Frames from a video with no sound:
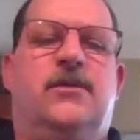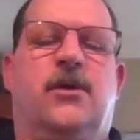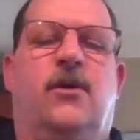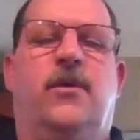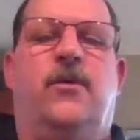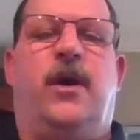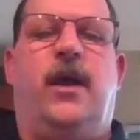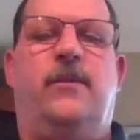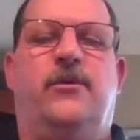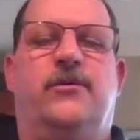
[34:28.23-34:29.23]
So we were
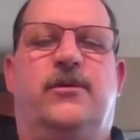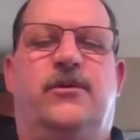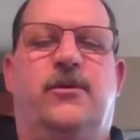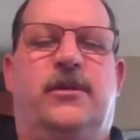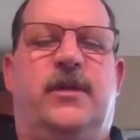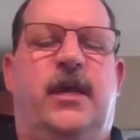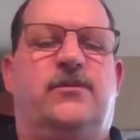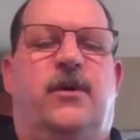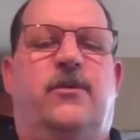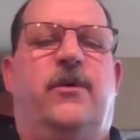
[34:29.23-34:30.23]
able to do a
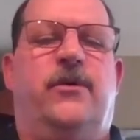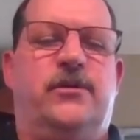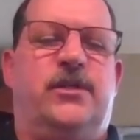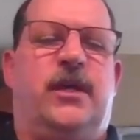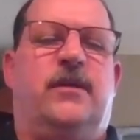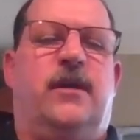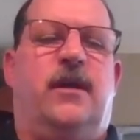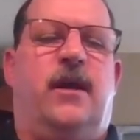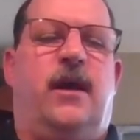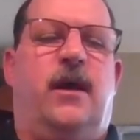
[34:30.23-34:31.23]
test where we'll inject
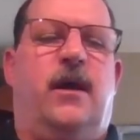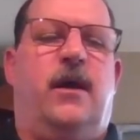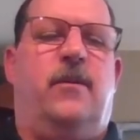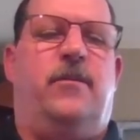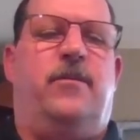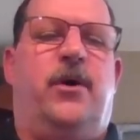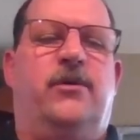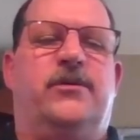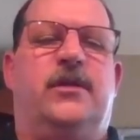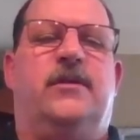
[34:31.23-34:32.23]
a
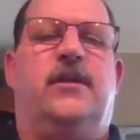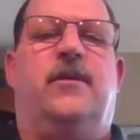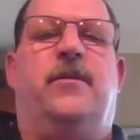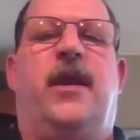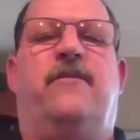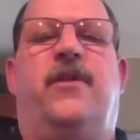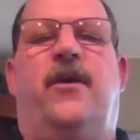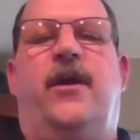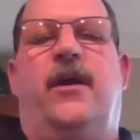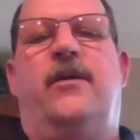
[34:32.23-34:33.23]
pulse into the main
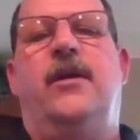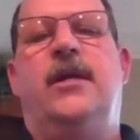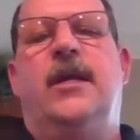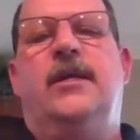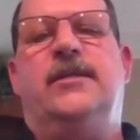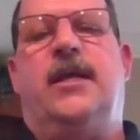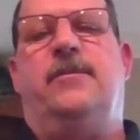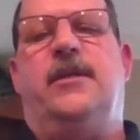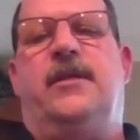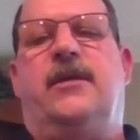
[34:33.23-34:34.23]
flare header, set
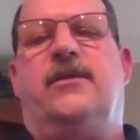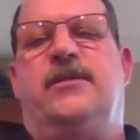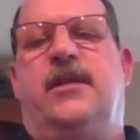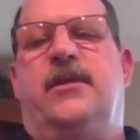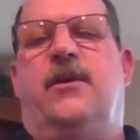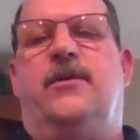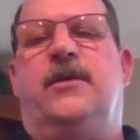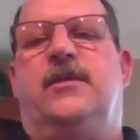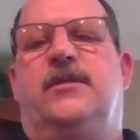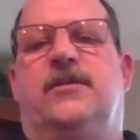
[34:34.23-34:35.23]
up detectors at known
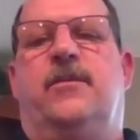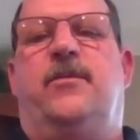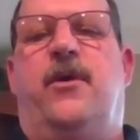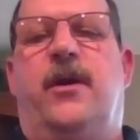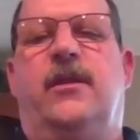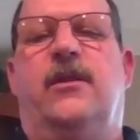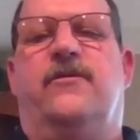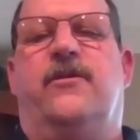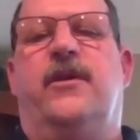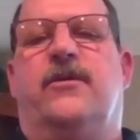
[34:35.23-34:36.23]
distances apart, and
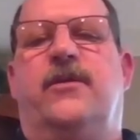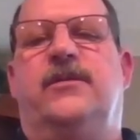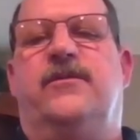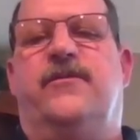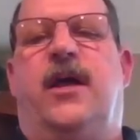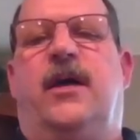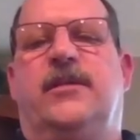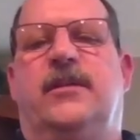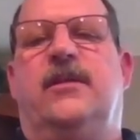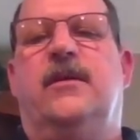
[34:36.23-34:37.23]
look for an increase in
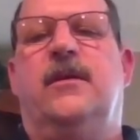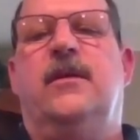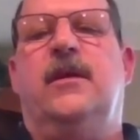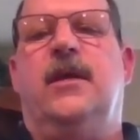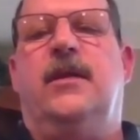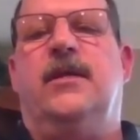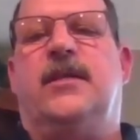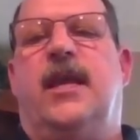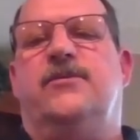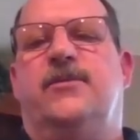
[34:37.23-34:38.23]
velocity. In
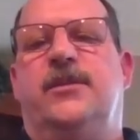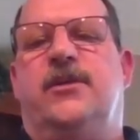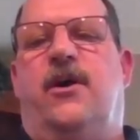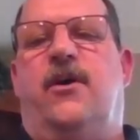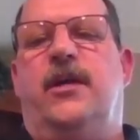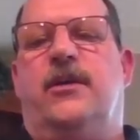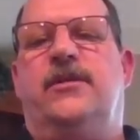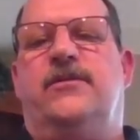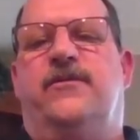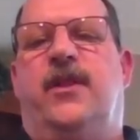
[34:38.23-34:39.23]
this case, we saw an
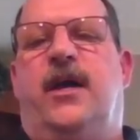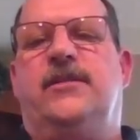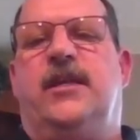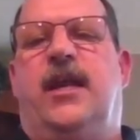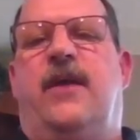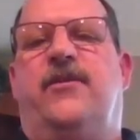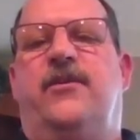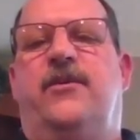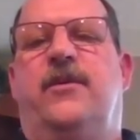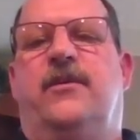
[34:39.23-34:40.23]
increase in velocity after
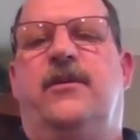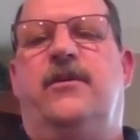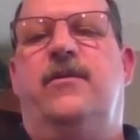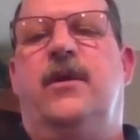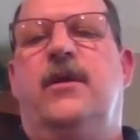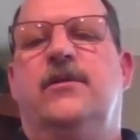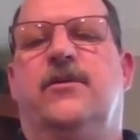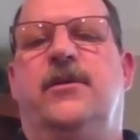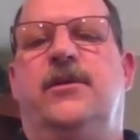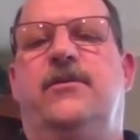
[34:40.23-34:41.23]
unit 2.
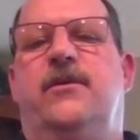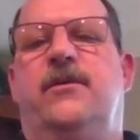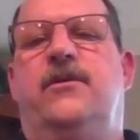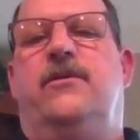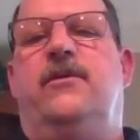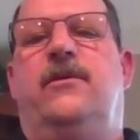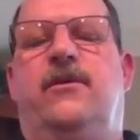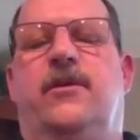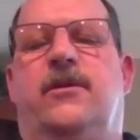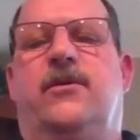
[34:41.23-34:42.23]
So
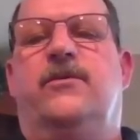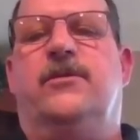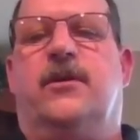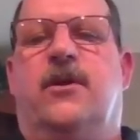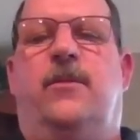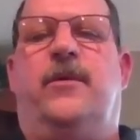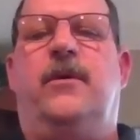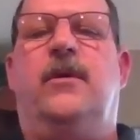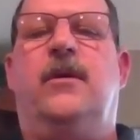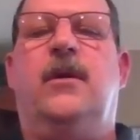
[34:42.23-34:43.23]
unit 2 was the
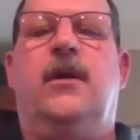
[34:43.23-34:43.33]
culprit.